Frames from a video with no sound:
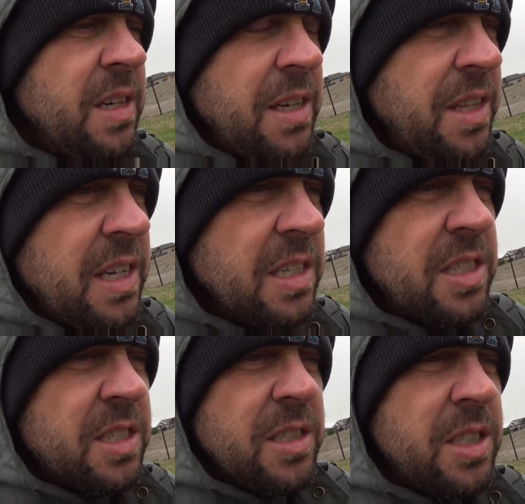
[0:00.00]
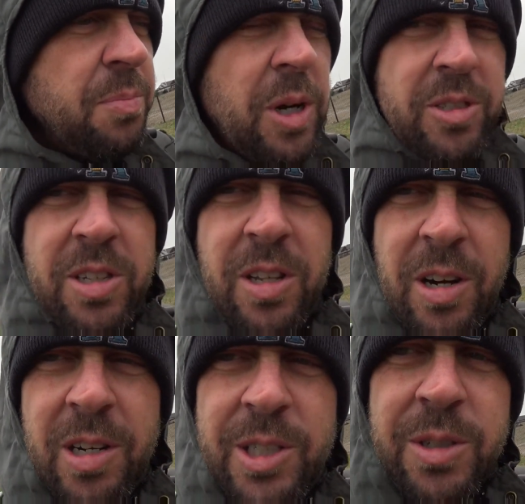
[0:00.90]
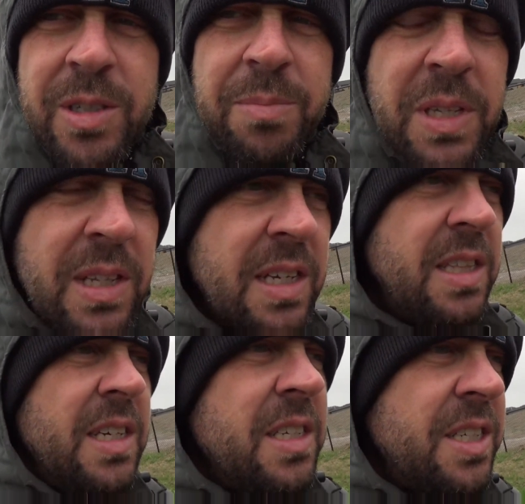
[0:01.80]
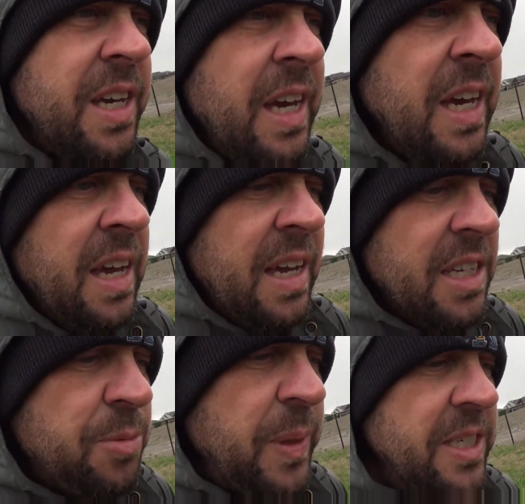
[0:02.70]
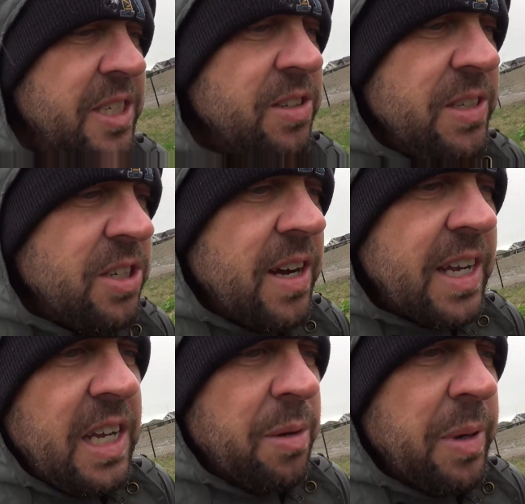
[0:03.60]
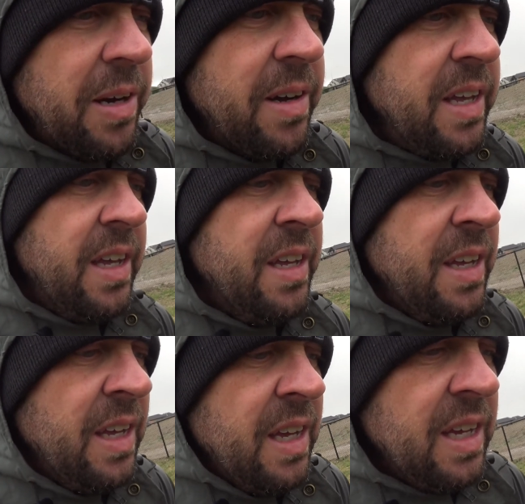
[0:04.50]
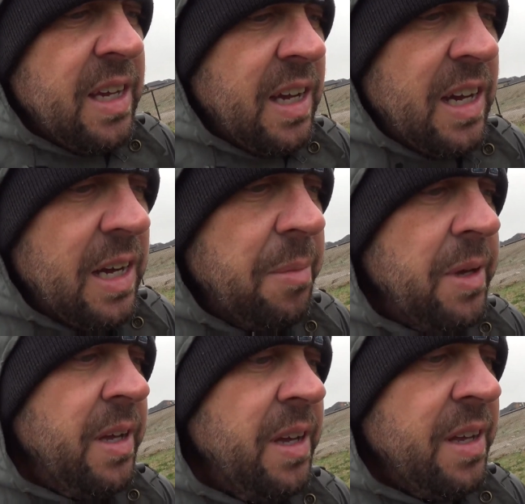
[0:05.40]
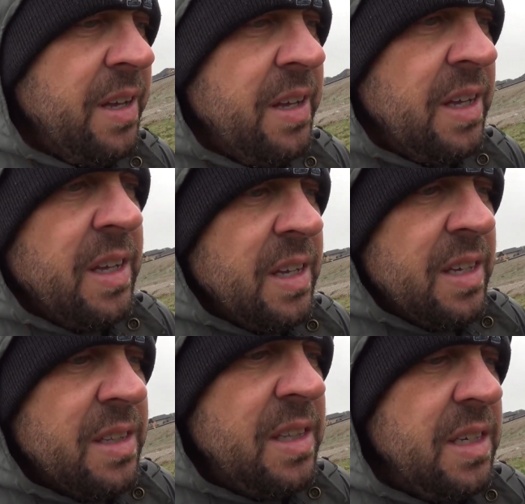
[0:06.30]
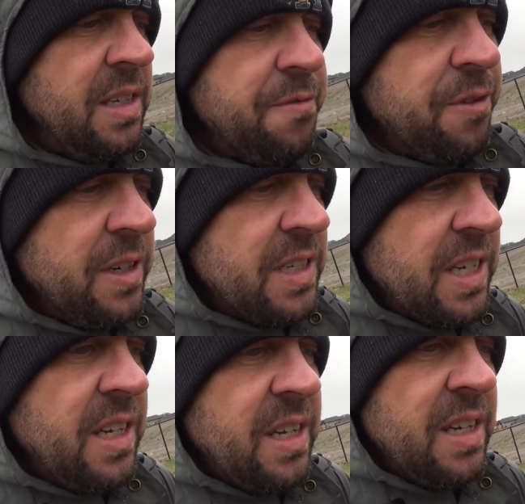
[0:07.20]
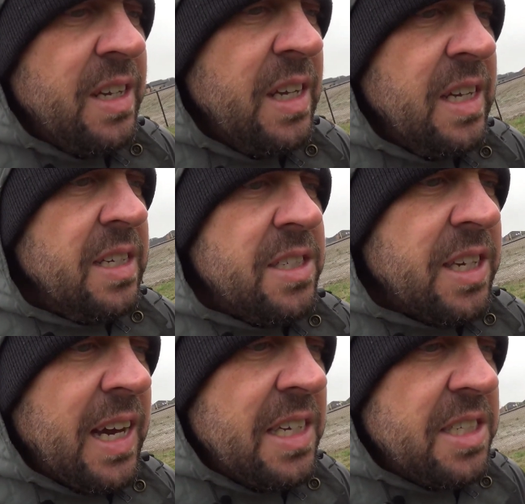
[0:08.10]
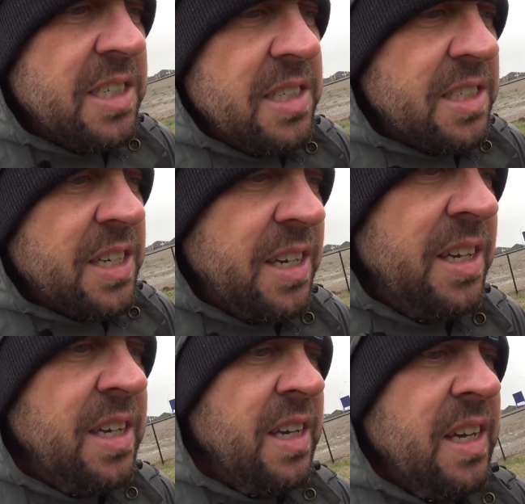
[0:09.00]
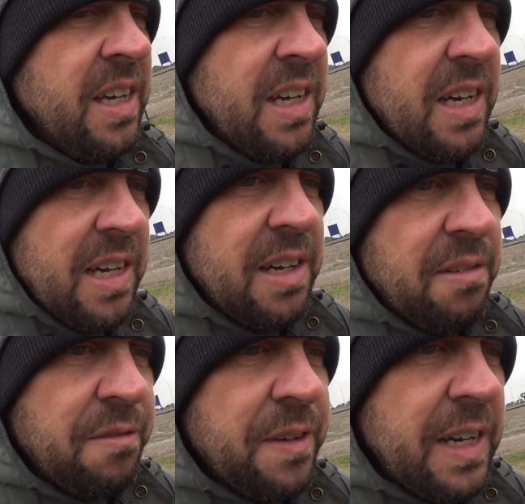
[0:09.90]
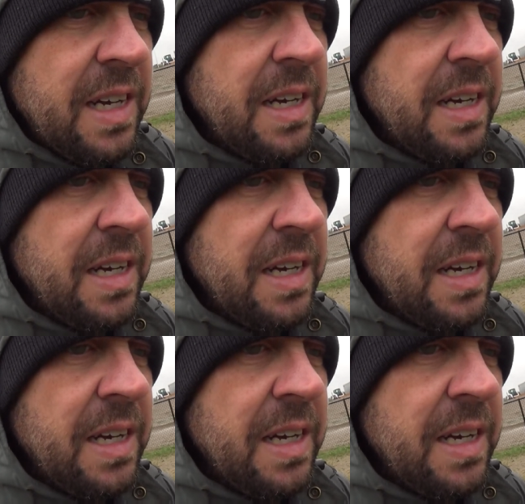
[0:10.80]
I think it's small to large or something like this, and it's basically talking about the different sizes of